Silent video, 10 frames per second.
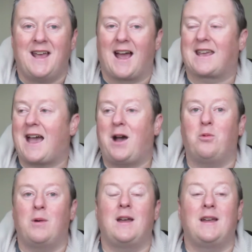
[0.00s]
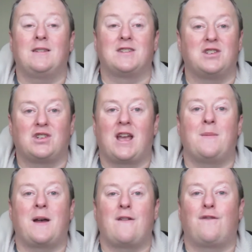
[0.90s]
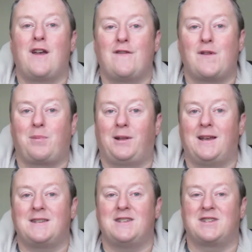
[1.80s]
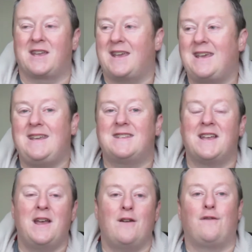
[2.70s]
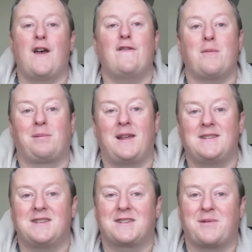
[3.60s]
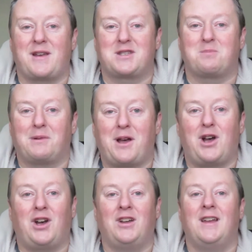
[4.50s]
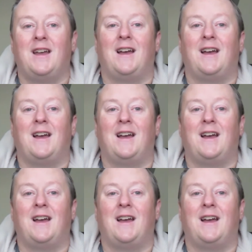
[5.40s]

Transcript: I can't wait to share my favourite places to eat, favourite places to explore.